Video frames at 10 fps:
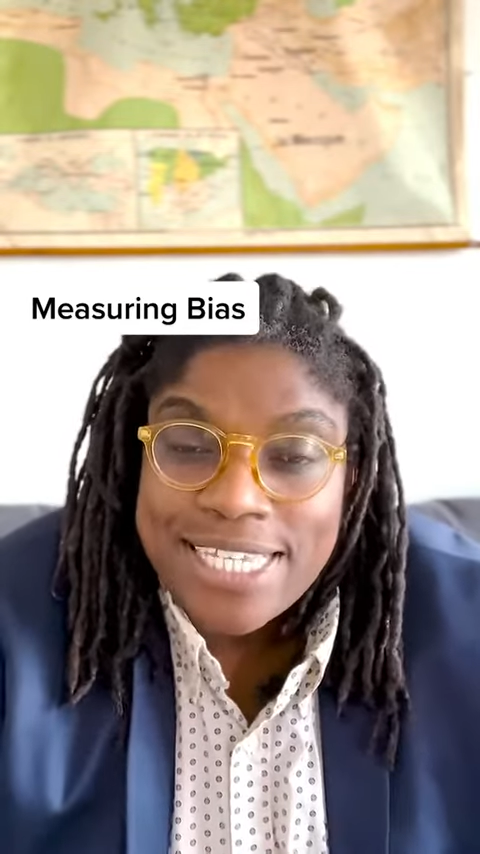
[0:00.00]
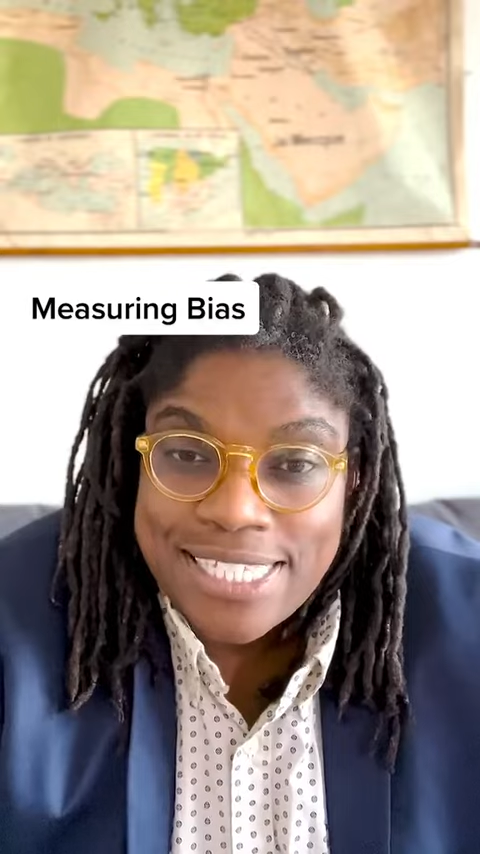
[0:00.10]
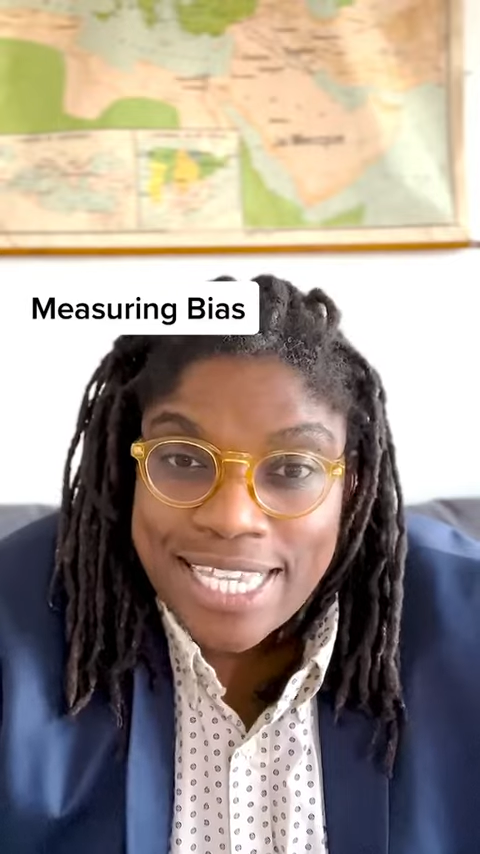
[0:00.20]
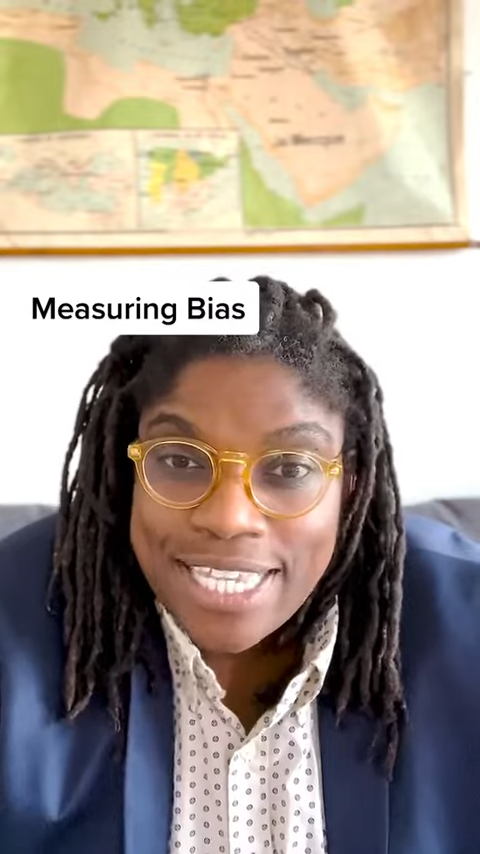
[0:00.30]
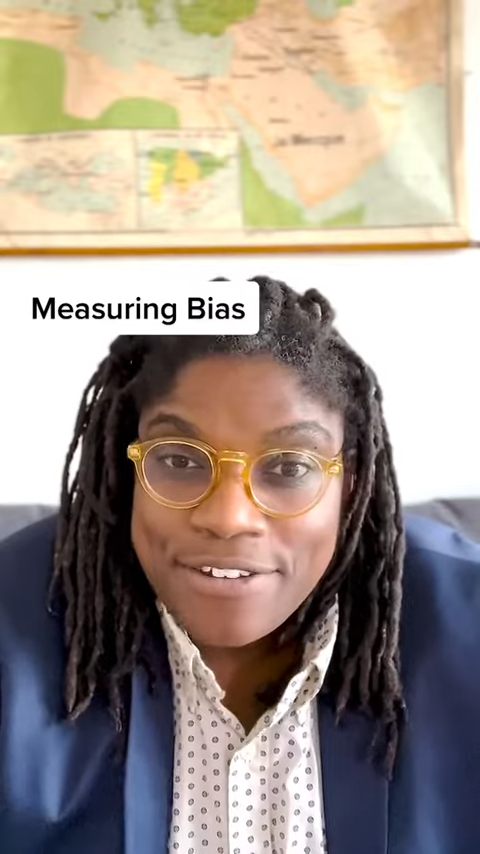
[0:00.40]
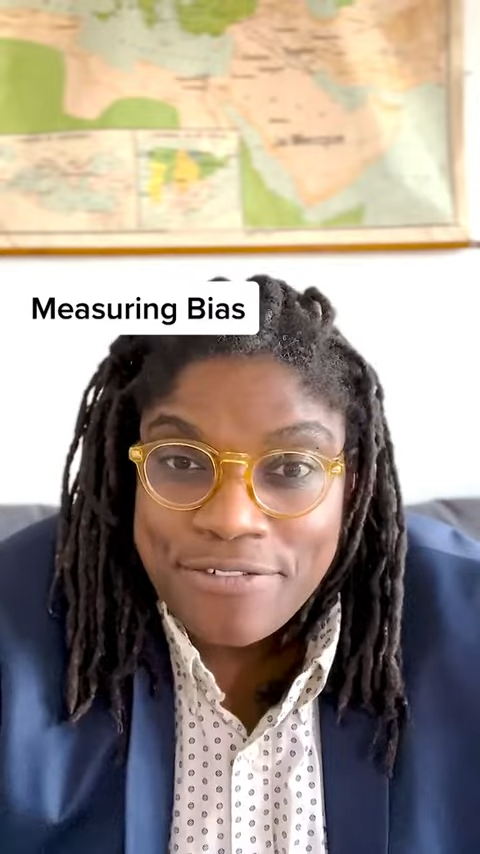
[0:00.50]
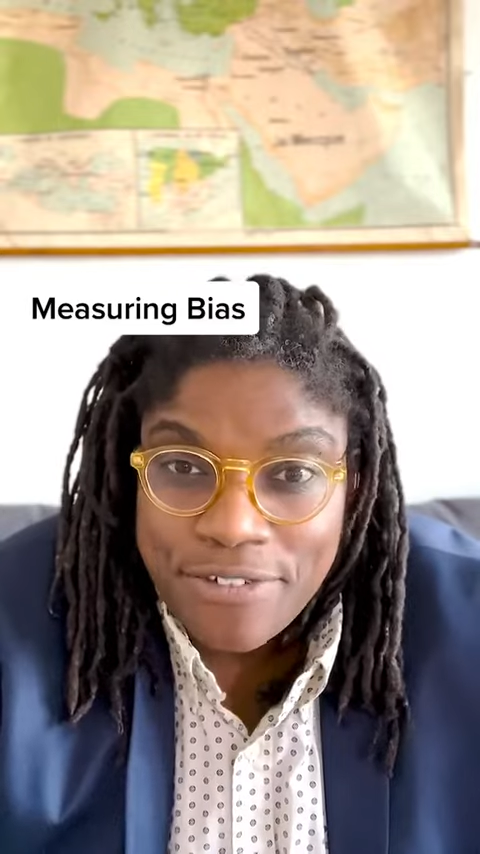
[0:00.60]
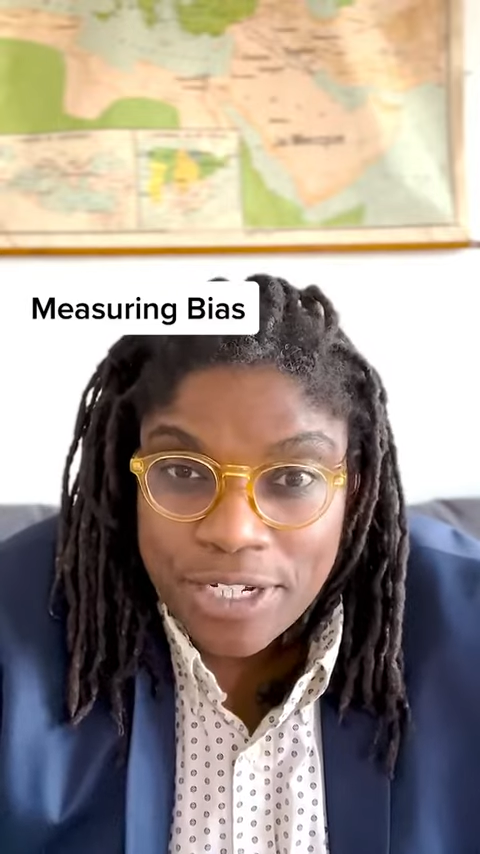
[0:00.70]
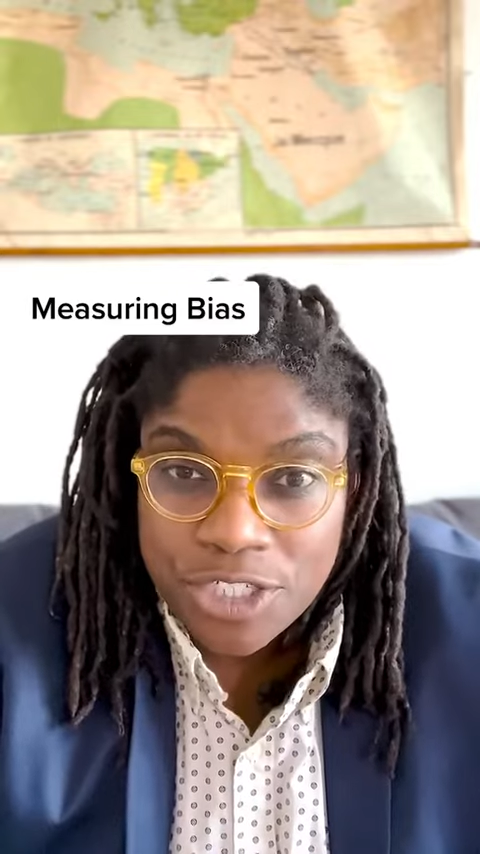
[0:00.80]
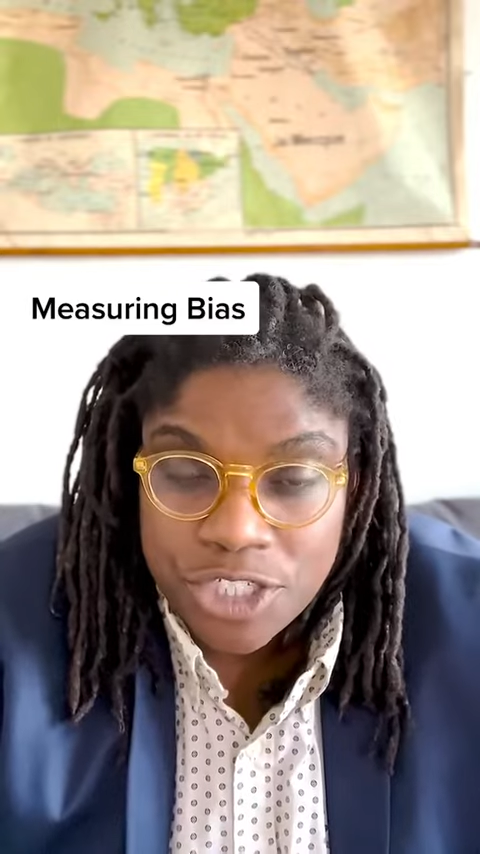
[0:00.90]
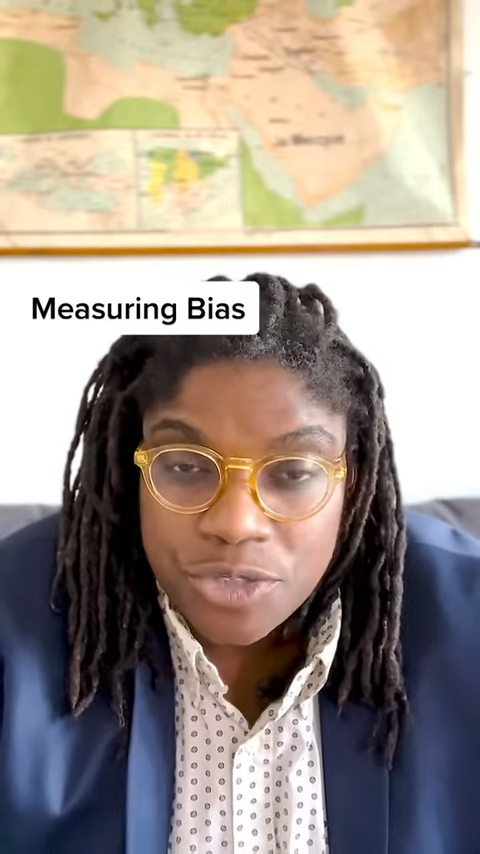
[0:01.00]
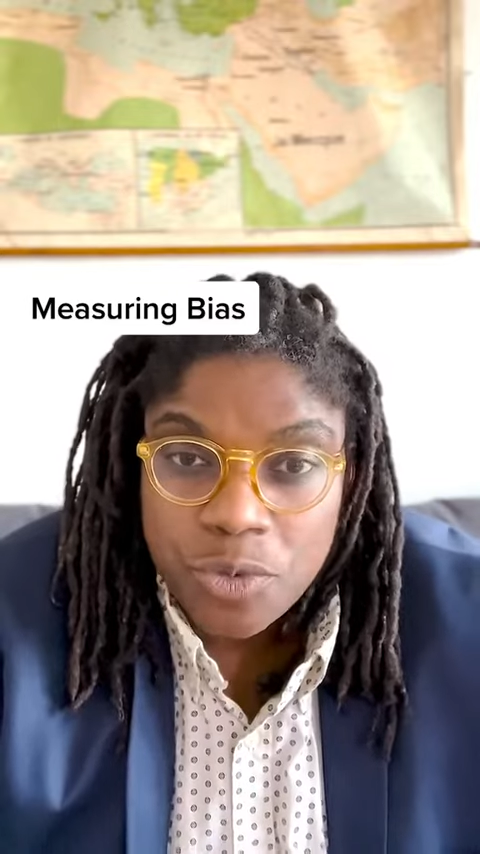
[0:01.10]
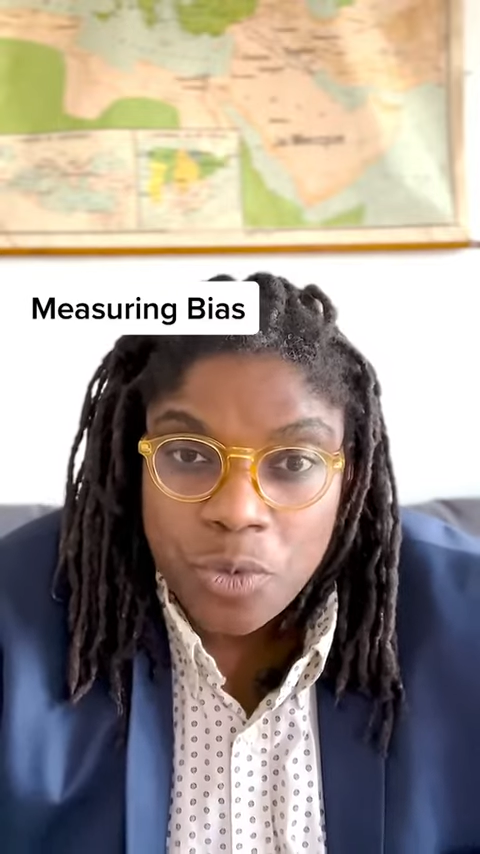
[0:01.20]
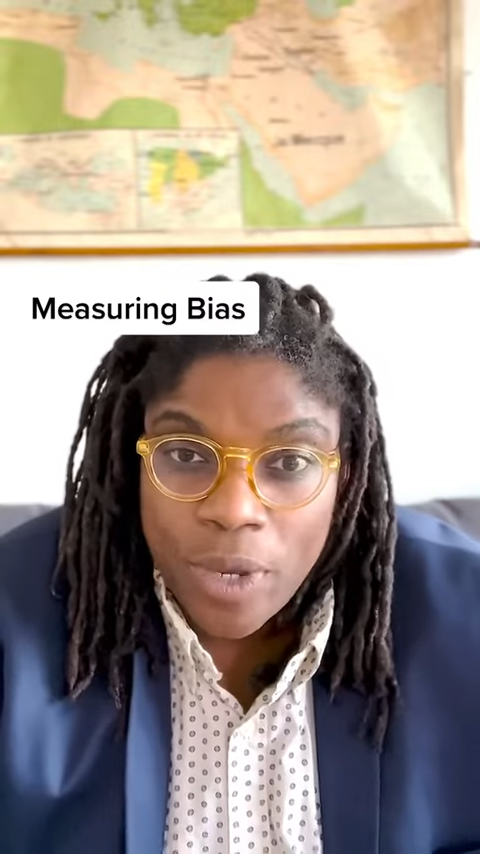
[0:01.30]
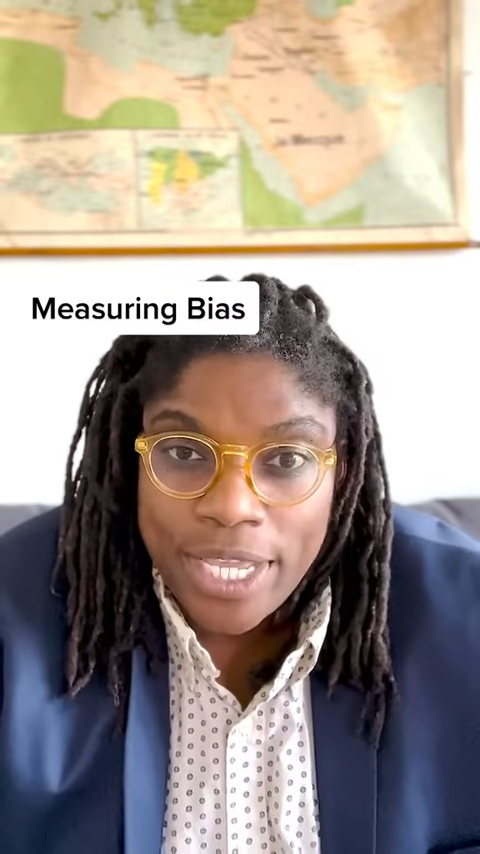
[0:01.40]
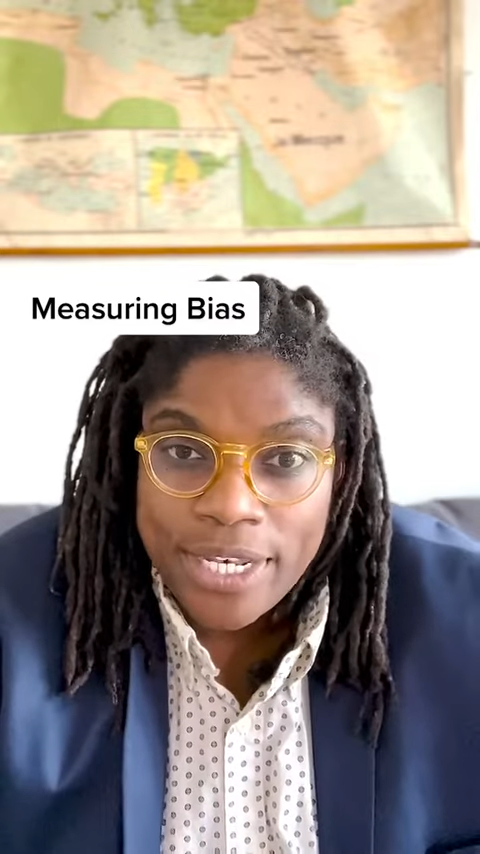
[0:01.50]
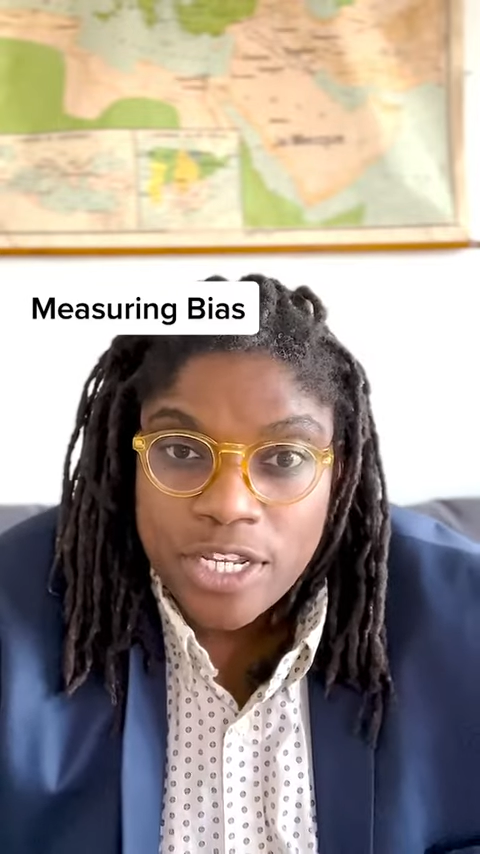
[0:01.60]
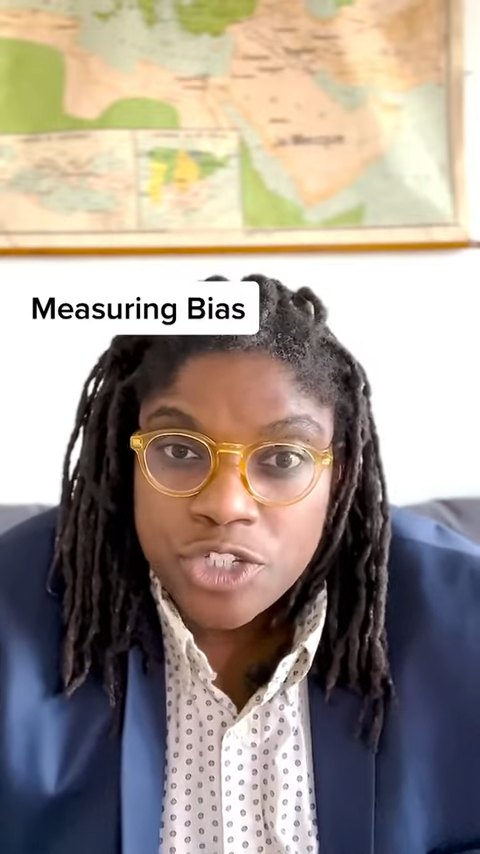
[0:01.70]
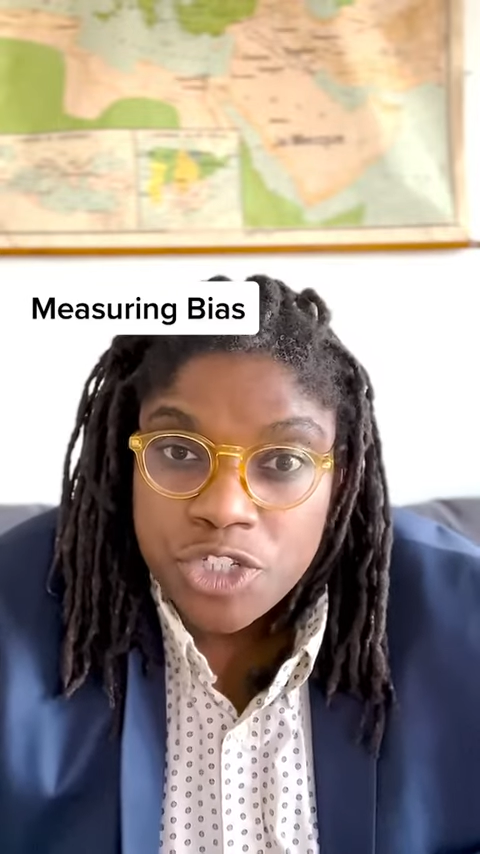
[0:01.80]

executive function when